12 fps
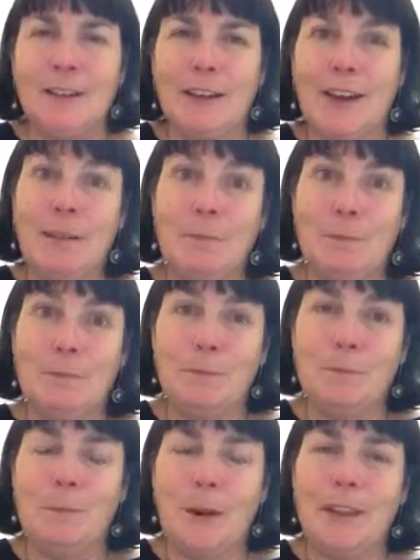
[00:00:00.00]
Okay,
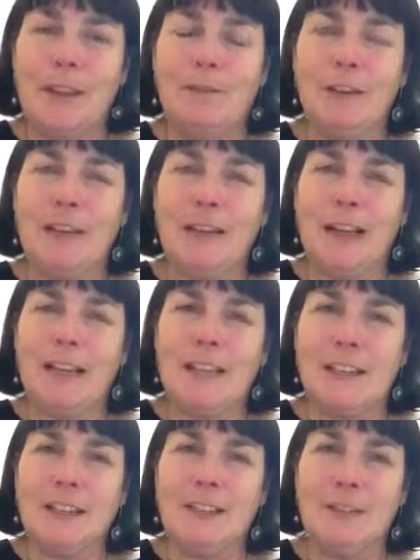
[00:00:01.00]
by their very
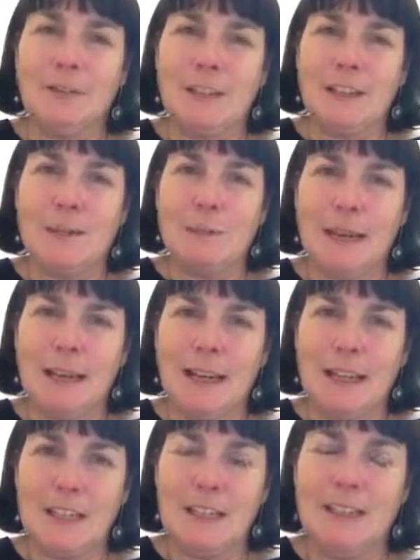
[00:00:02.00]
nature of
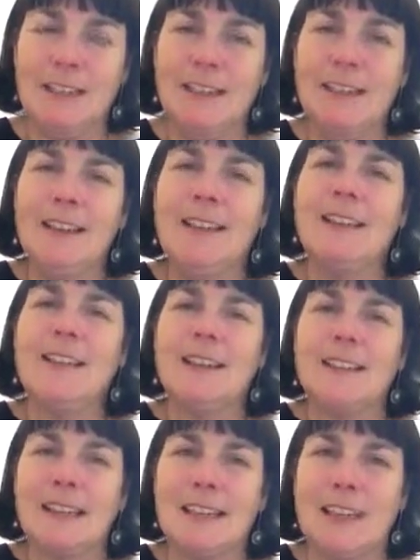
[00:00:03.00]
intermediation,
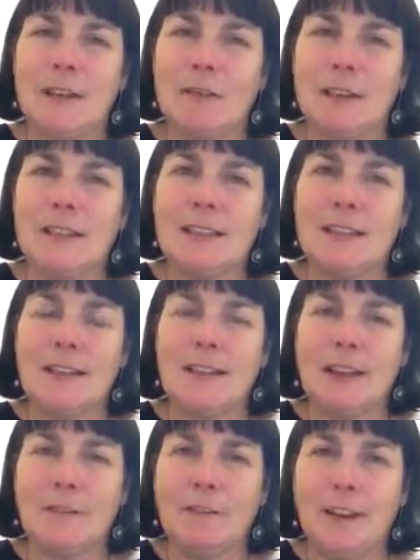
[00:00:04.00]
that's a key risk that
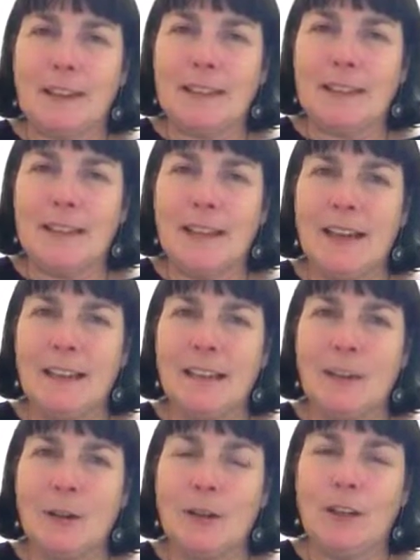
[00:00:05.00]
they face. And
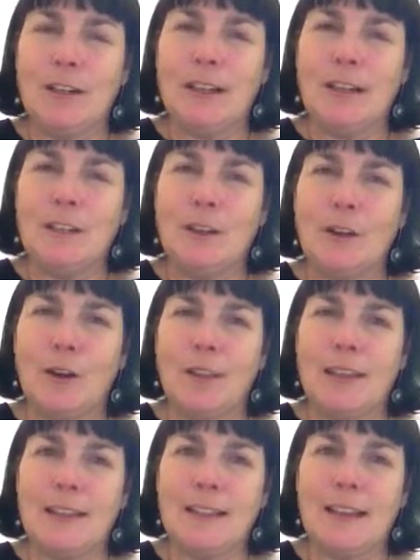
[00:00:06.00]
so you need to know
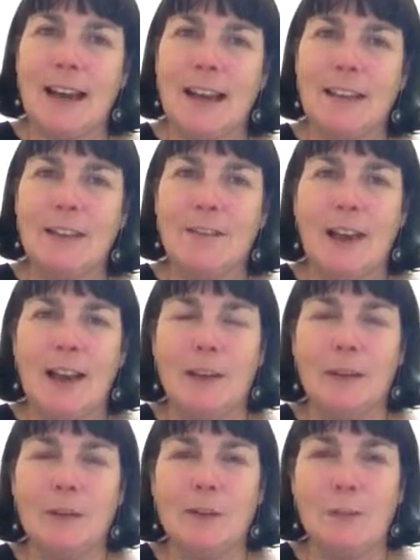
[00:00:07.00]
the ins and outs of
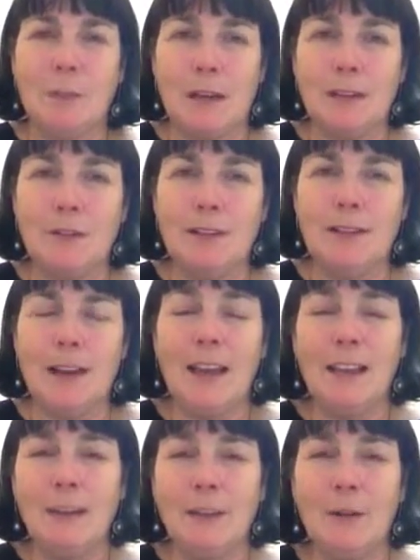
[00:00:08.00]
how to measure it
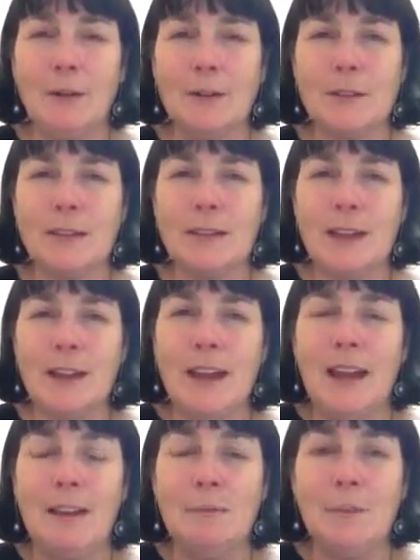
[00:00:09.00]
and the costs
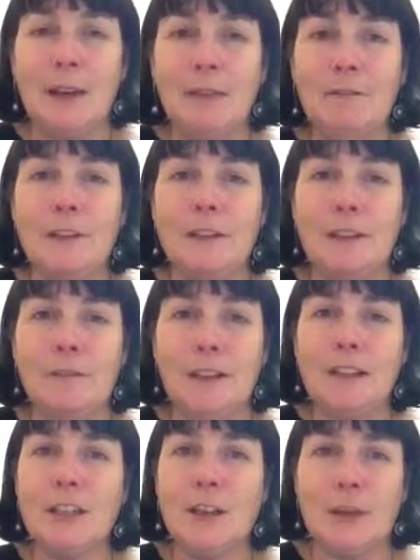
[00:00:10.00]
and benefits of
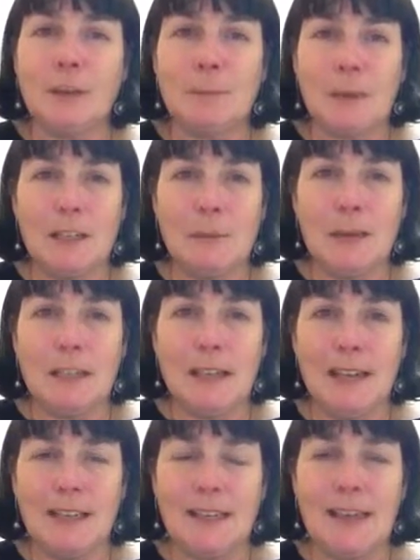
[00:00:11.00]
each of those measurement
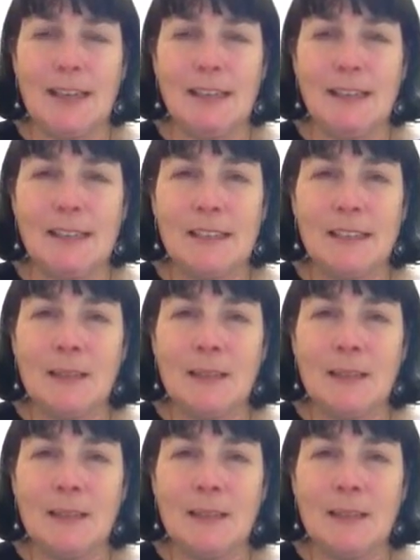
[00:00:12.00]
techniques.